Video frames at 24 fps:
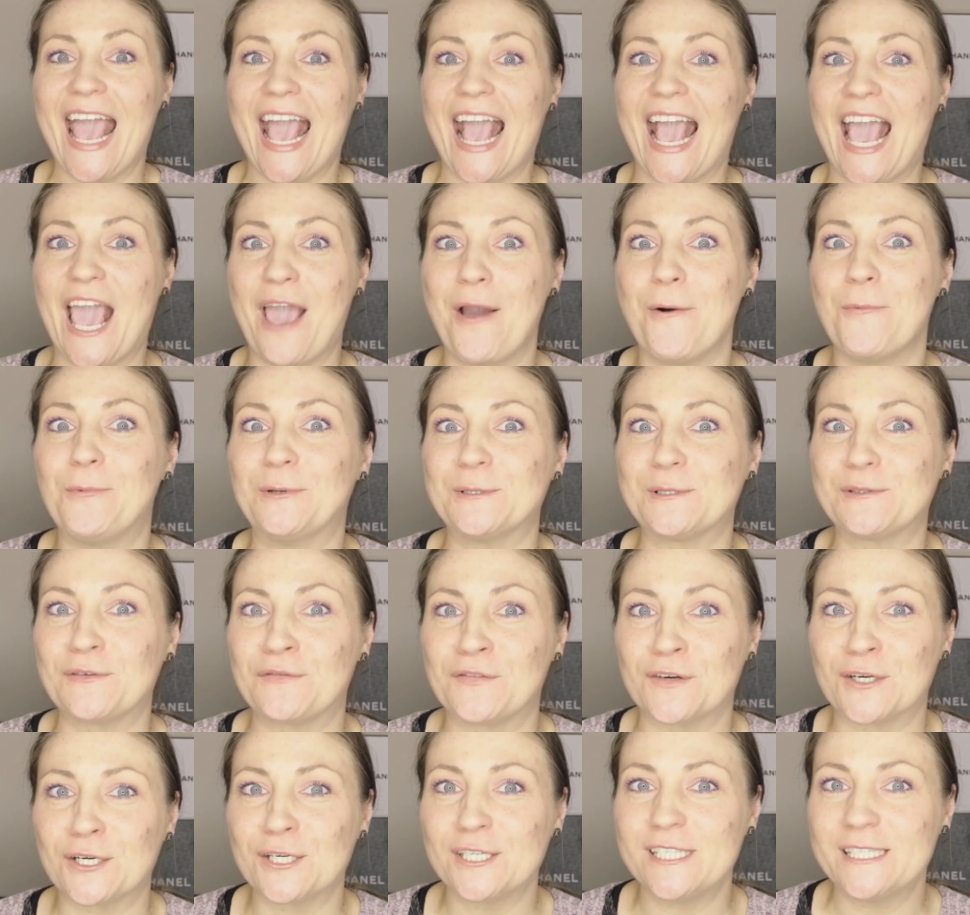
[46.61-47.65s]
It was
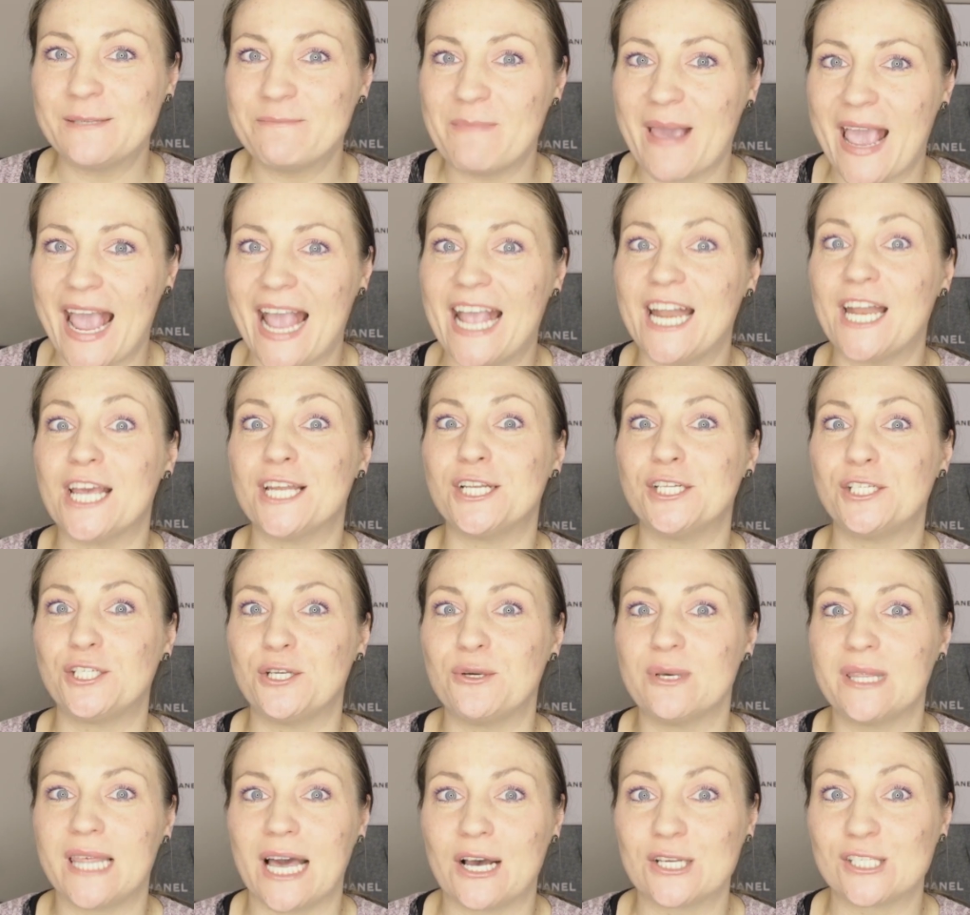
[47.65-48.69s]
first made in
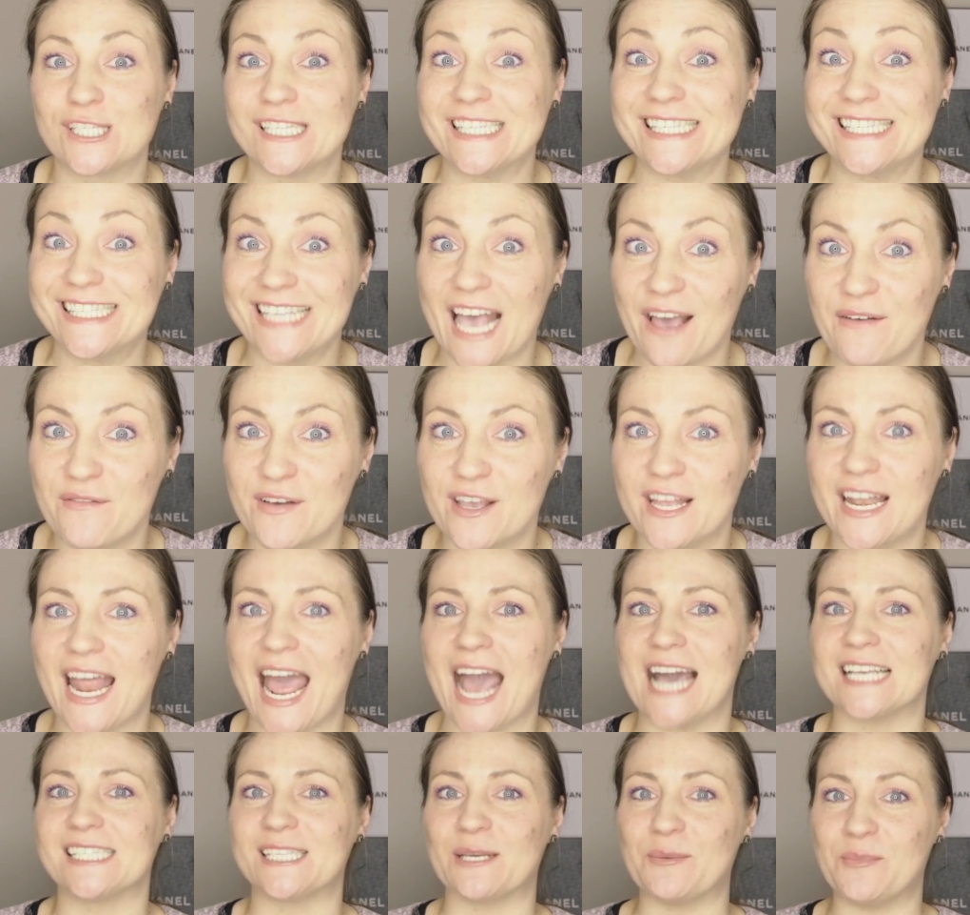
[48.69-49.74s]
2007
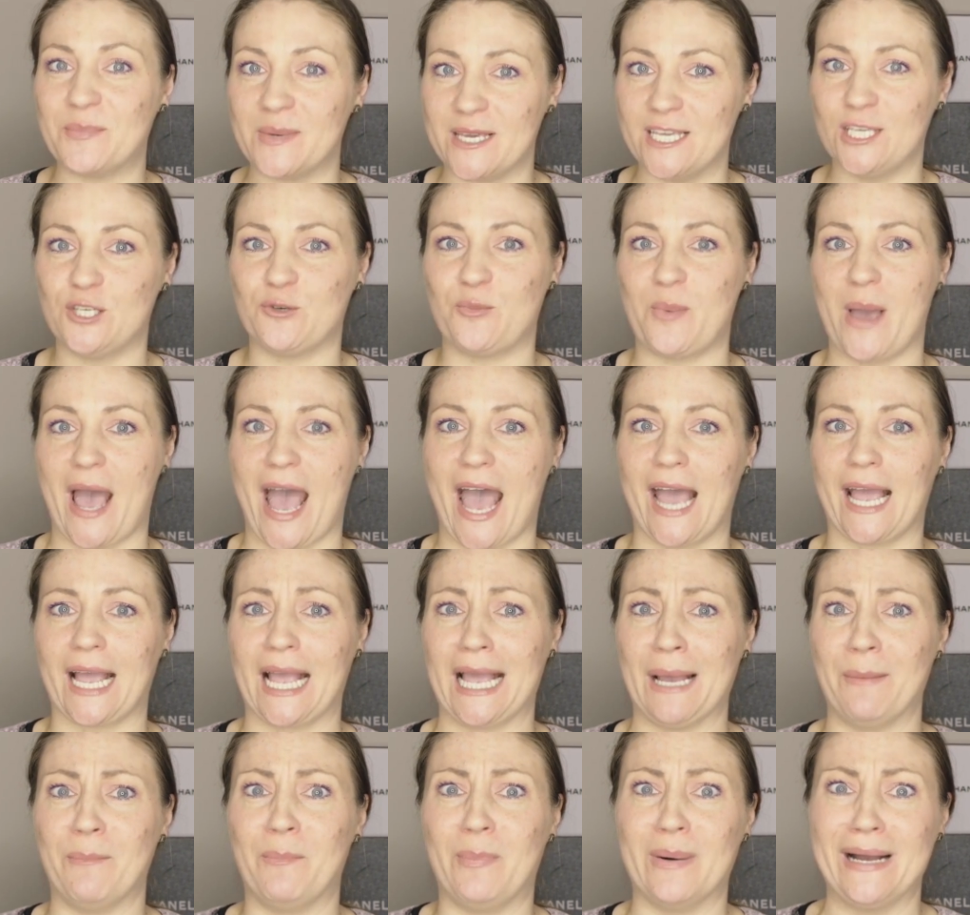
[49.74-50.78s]
as a beach bag,
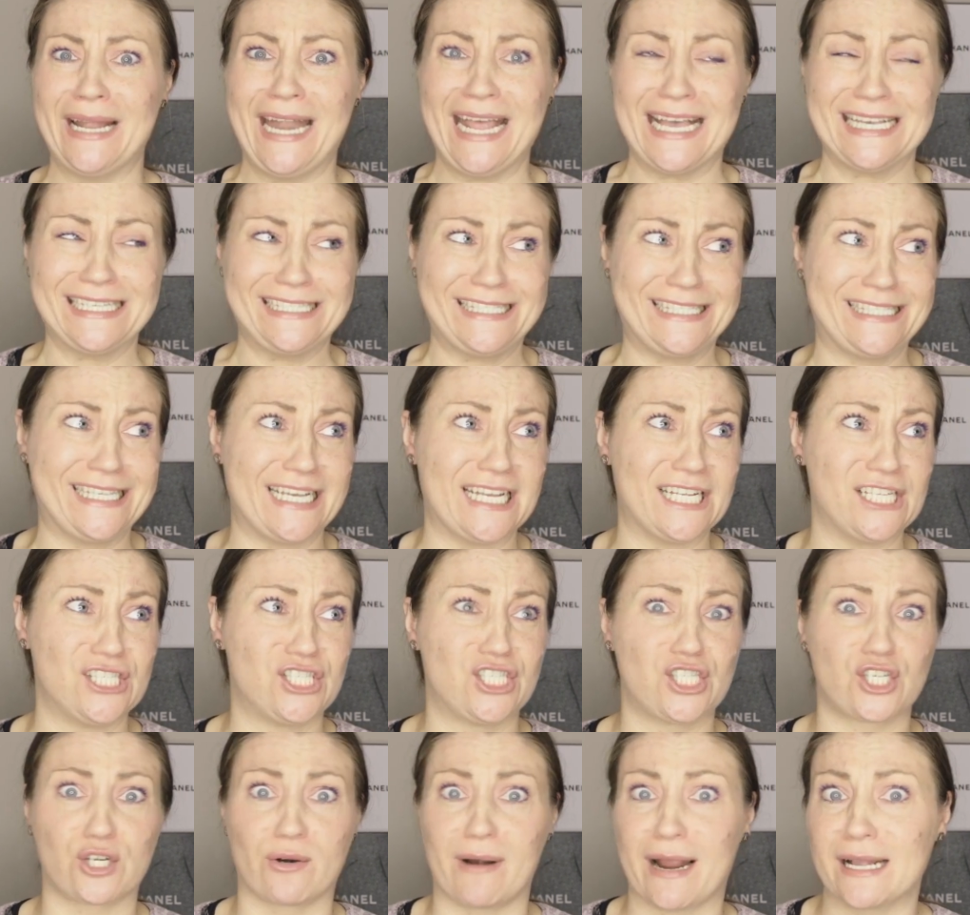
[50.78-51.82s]
but has
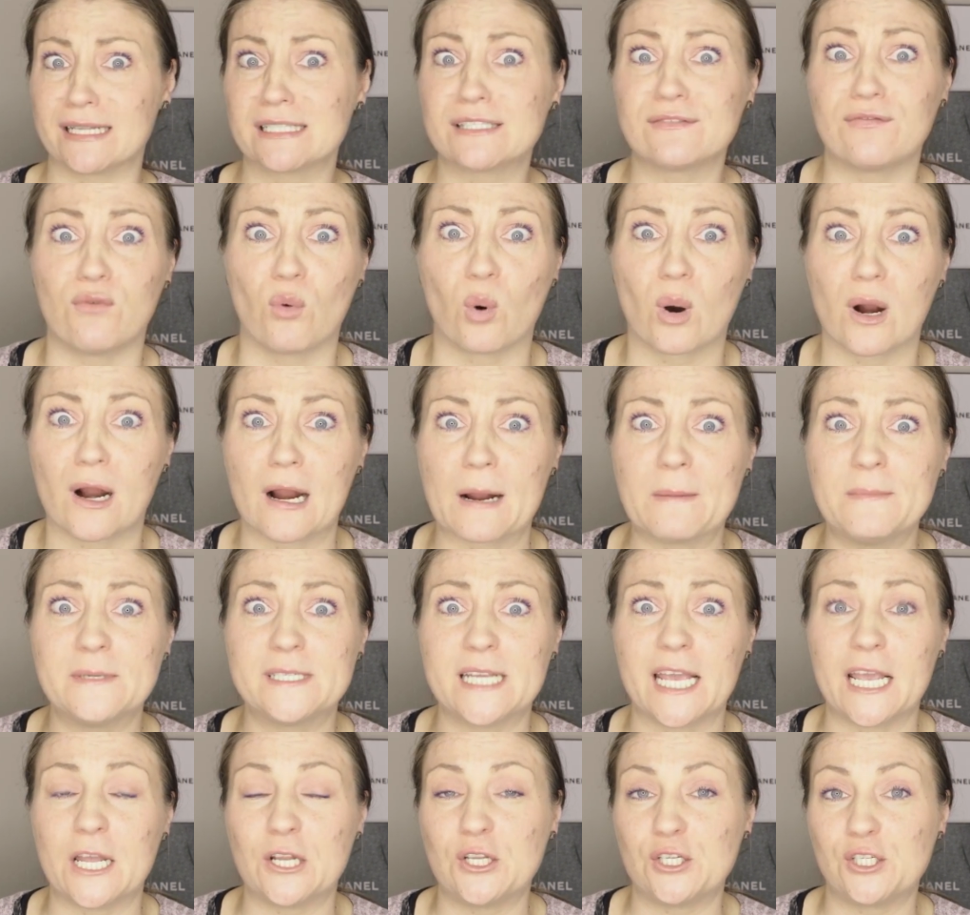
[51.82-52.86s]
since transformed
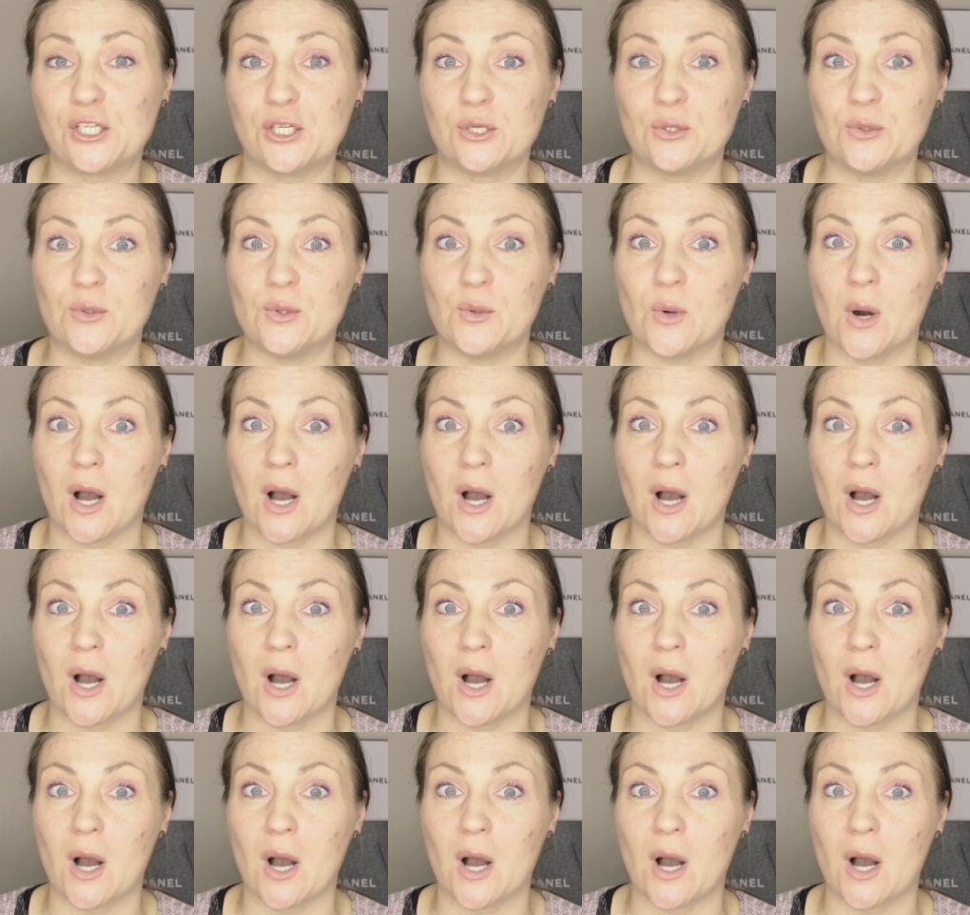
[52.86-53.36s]
into